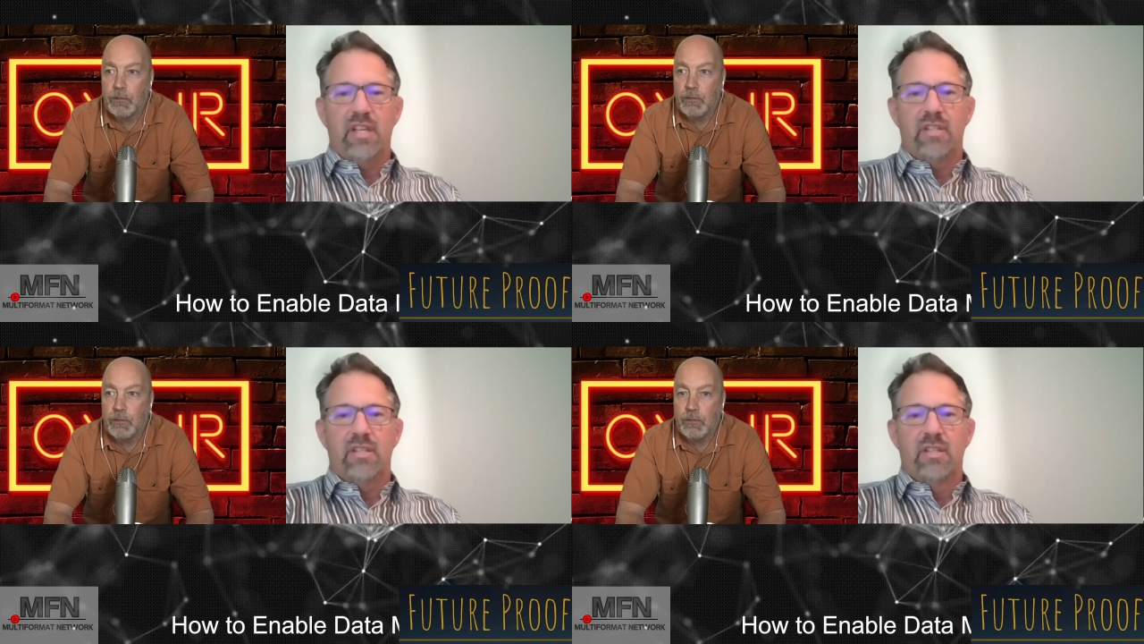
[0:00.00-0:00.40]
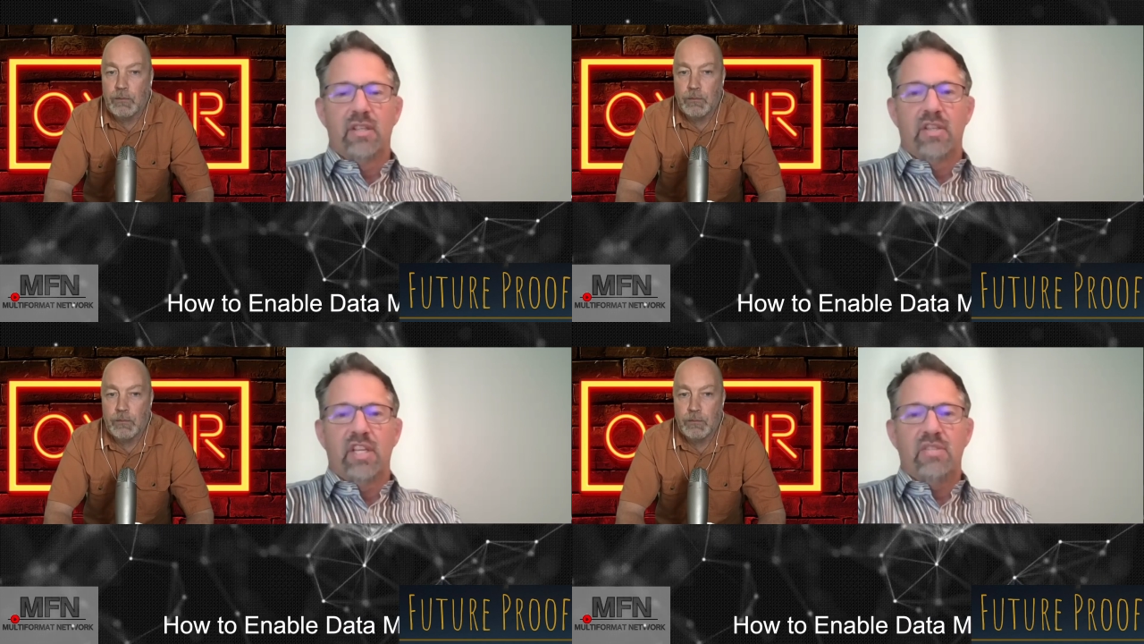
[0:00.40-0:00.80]
Speaker 1: data.
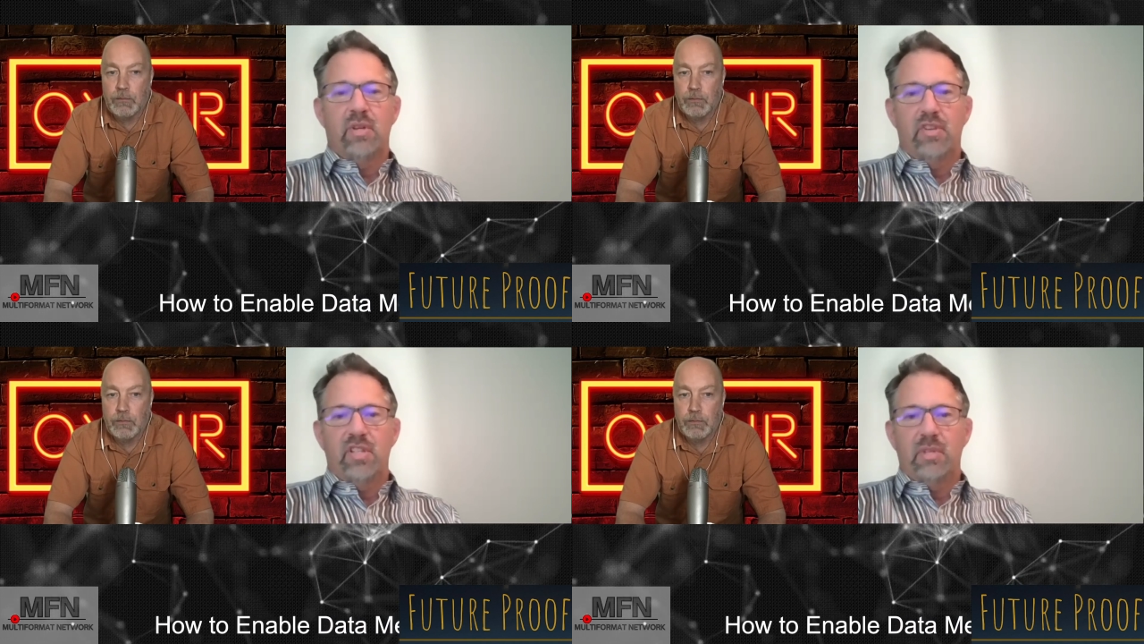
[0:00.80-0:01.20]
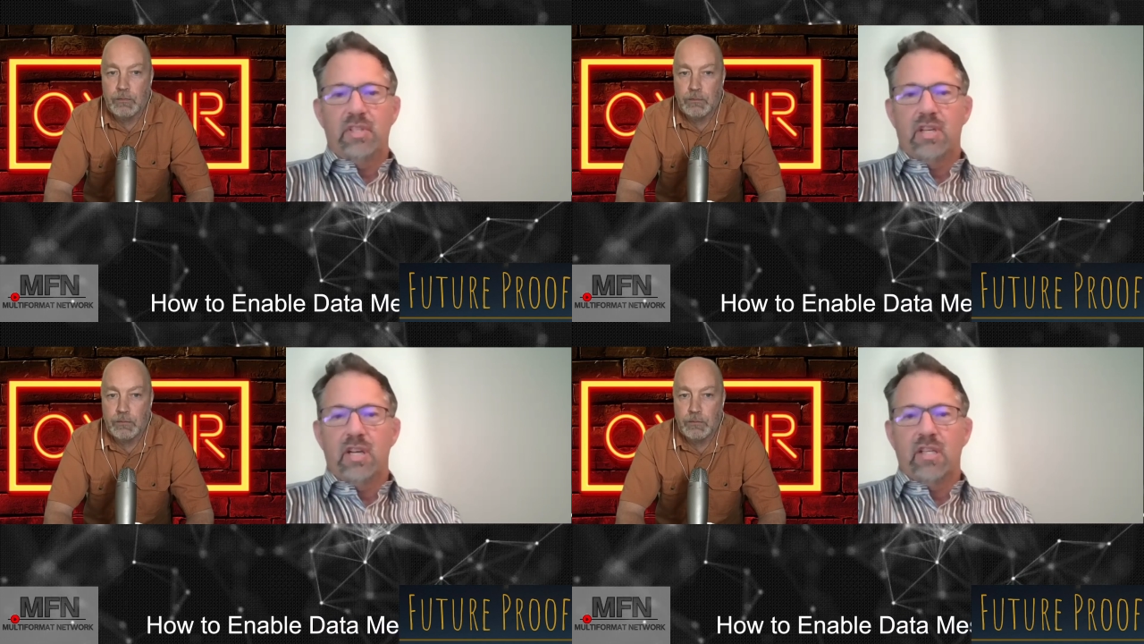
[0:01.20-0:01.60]
That's one of the things we
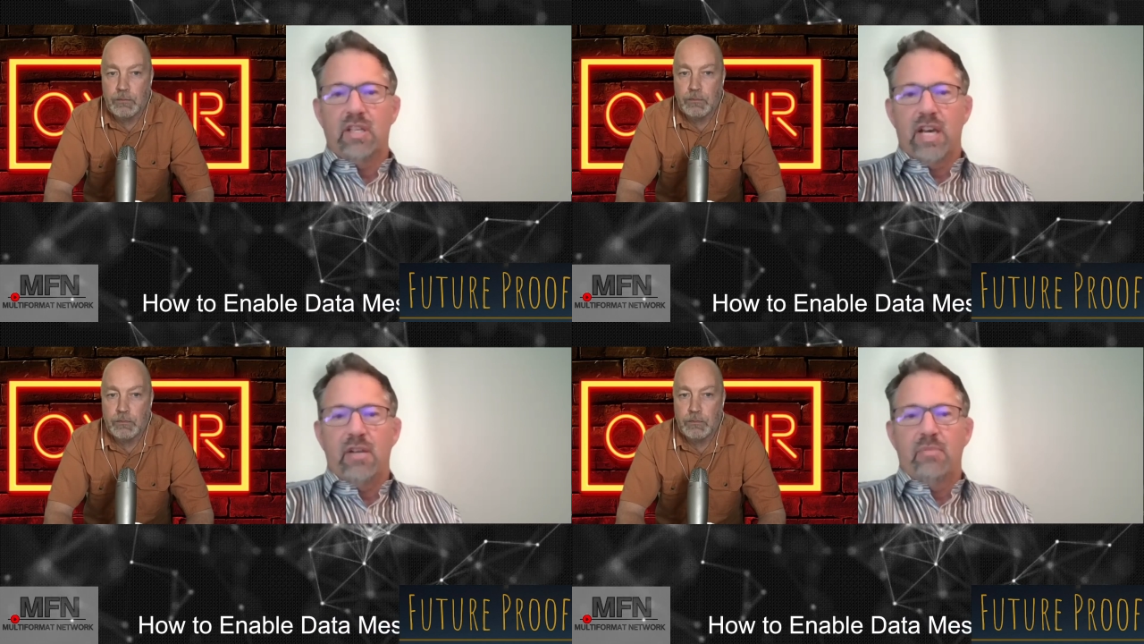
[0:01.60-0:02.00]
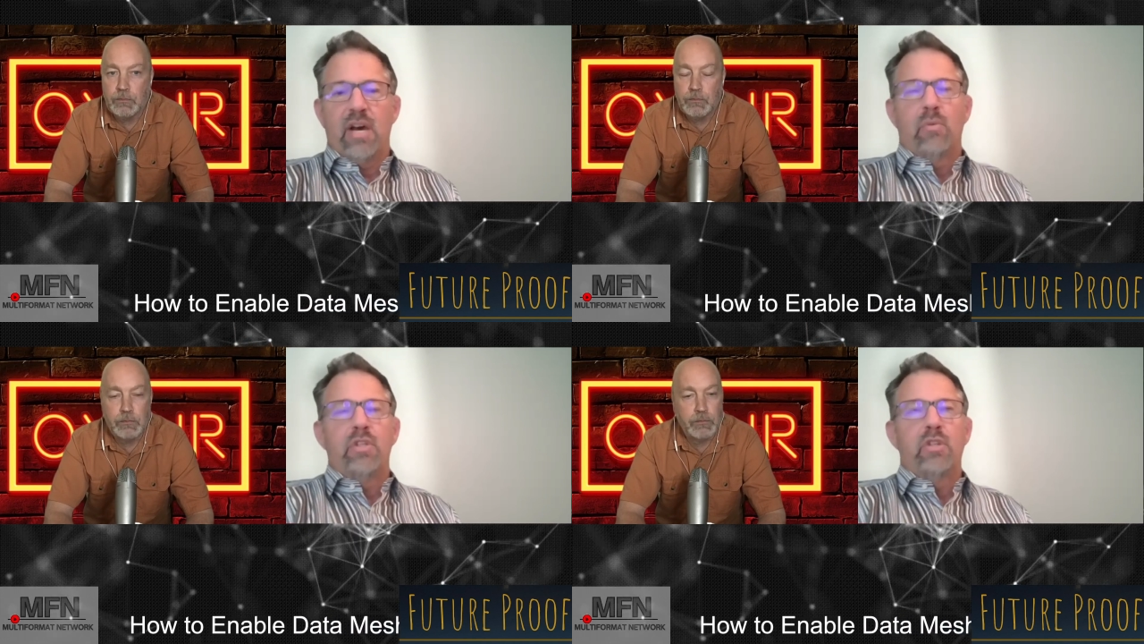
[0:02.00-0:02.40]
talk a lot
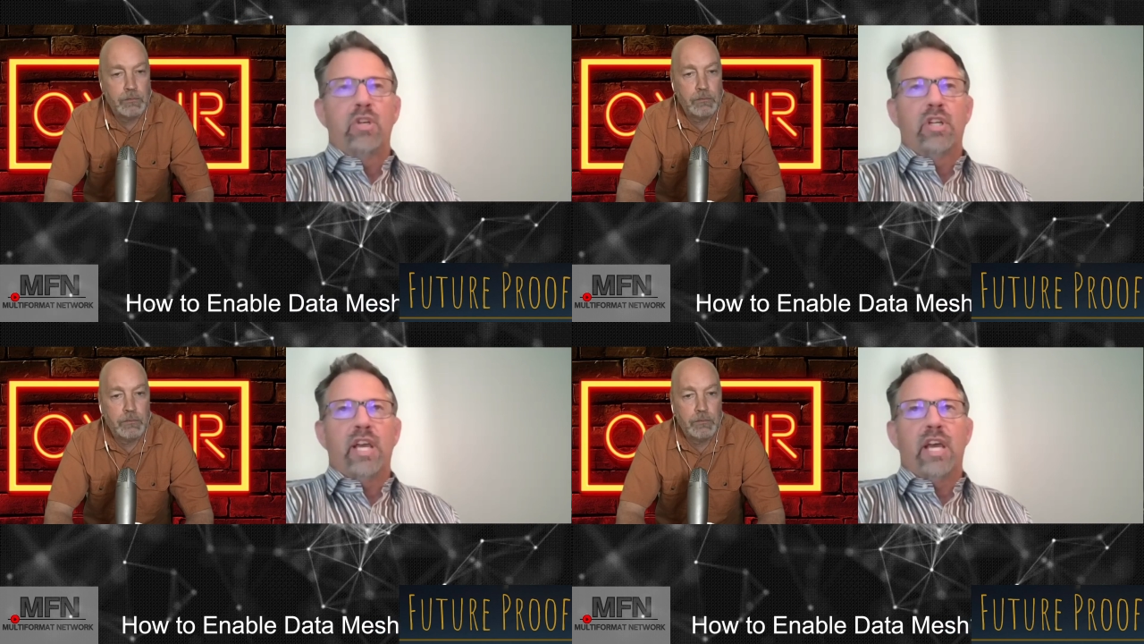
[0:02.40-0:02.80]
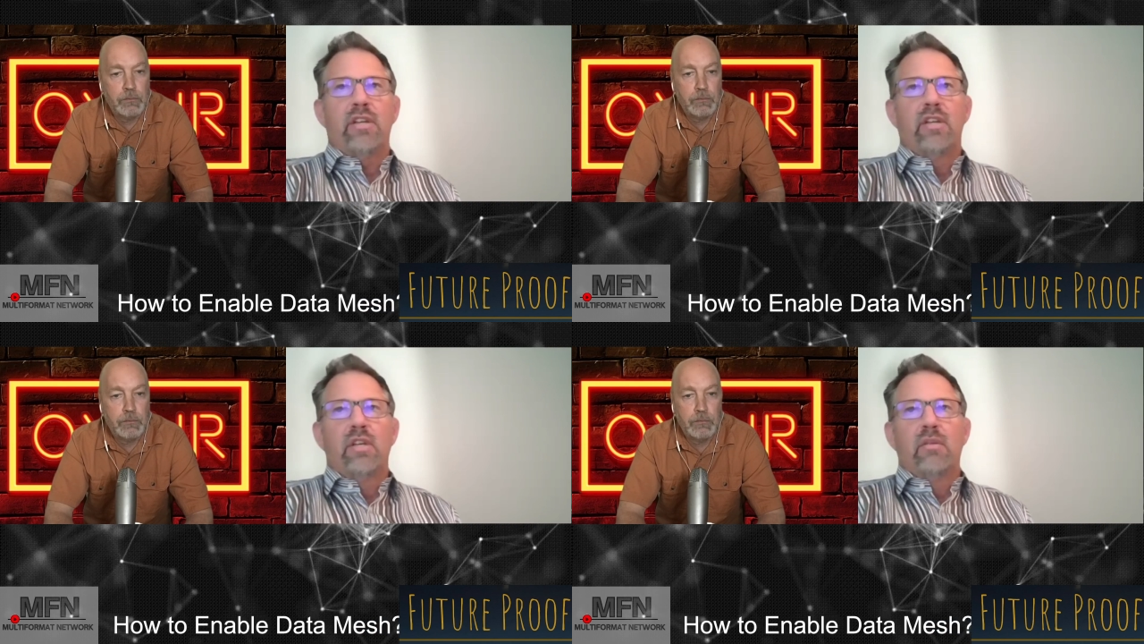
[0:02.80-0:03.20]
about when you look at